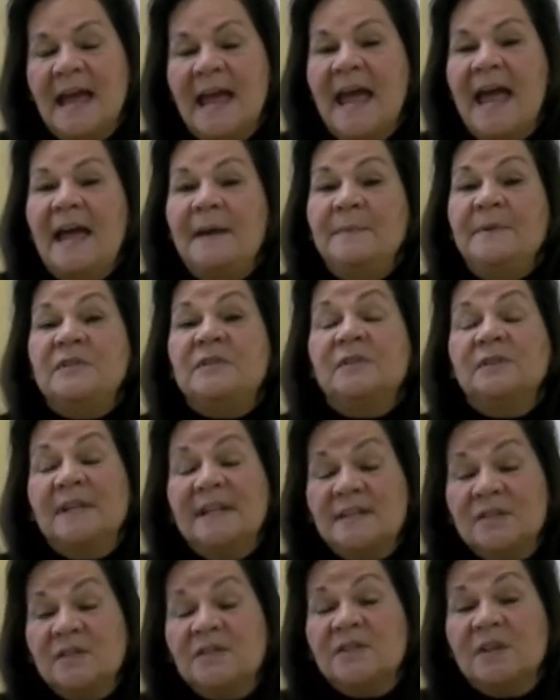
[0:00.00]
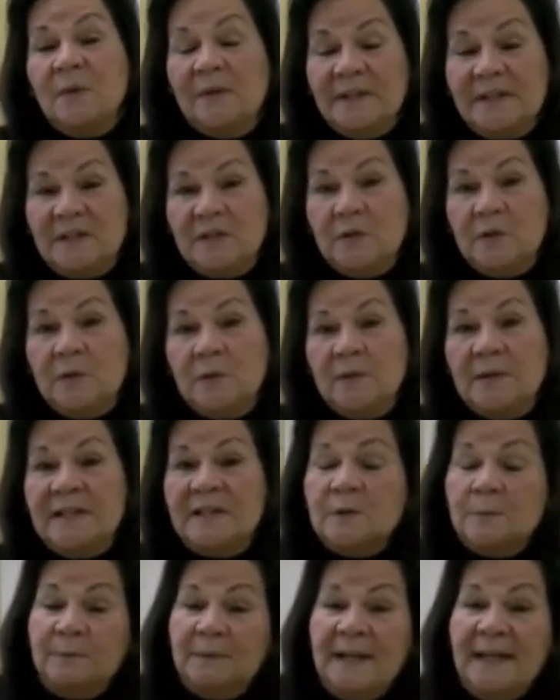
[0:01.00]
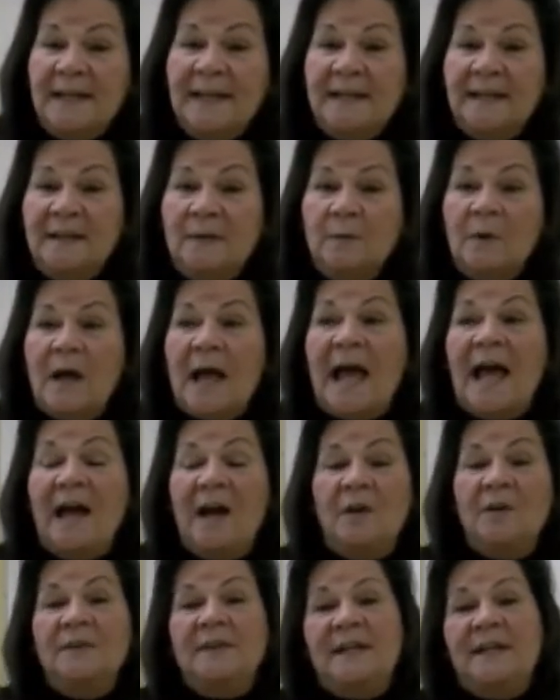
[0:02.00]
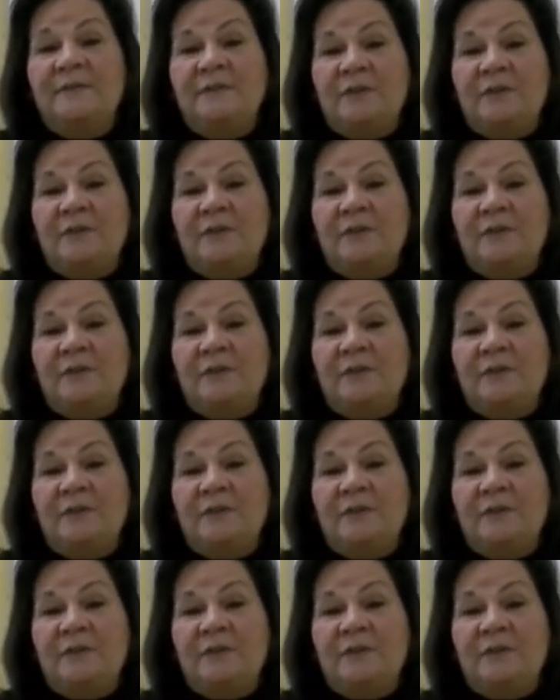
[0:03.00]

And Mr. Lessel's going to explain how they've